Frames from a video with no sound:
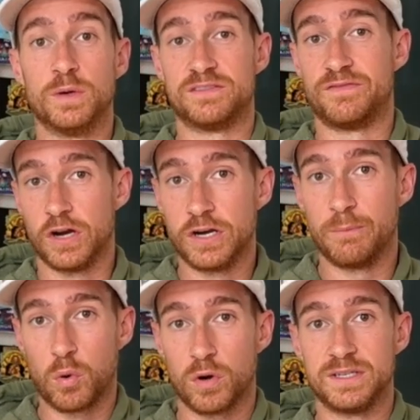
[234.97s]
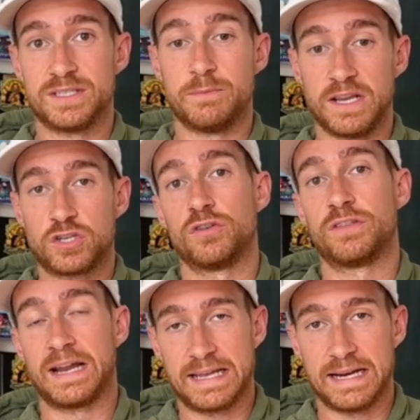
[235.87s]
is very important to make sure
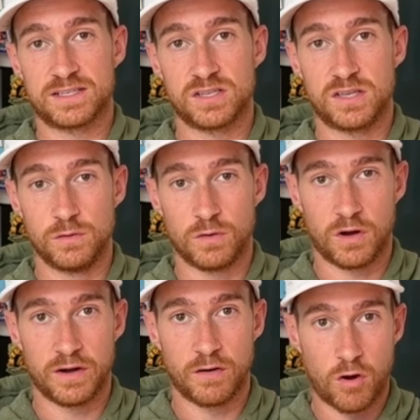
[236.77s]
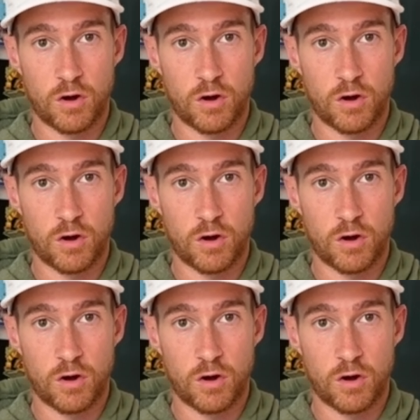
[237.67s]
that I can execute on